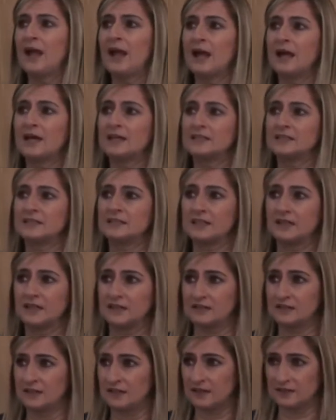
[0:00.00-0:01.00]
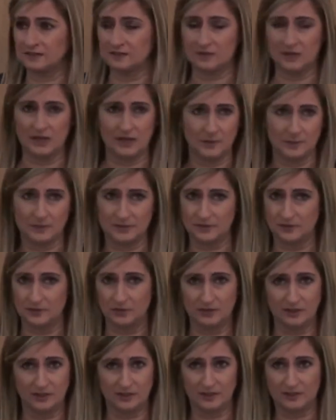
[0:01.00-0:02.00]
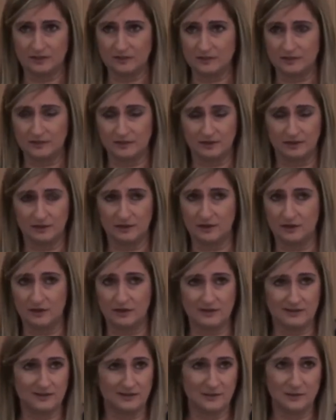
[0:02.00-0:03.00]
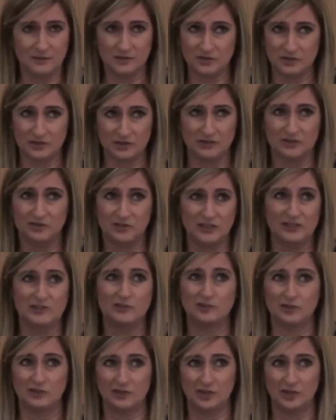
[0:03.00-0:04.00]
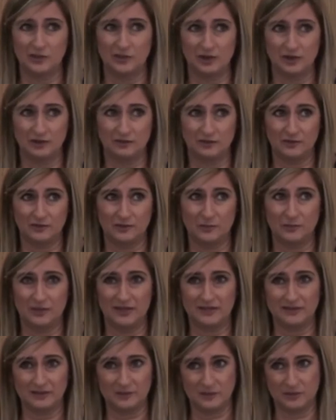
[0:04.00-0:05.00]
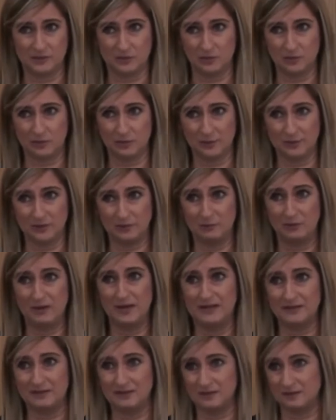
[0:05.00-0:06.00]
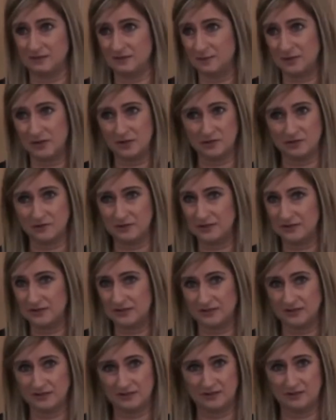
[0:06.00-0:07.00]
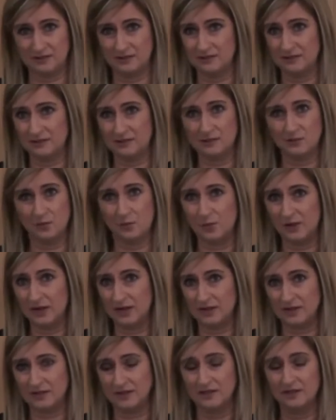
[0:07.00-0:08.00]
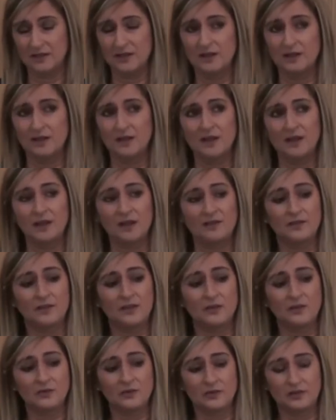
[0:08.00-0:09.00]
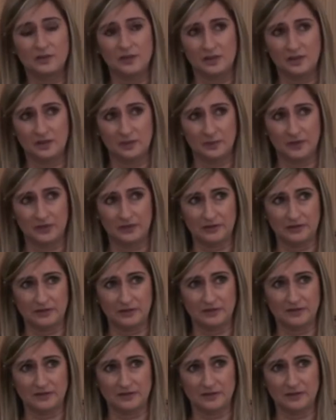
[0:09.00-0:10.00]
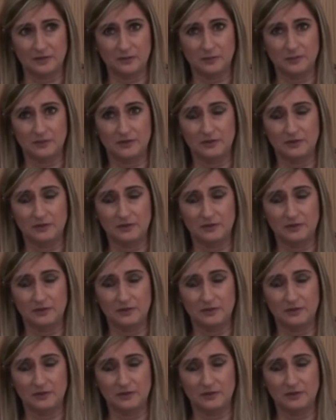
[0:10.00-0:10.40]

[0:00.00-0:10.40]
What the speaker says: And it's absolutely, I see children now having their bedtime story being read on smart devices. It's so bad. The other thing about it is that the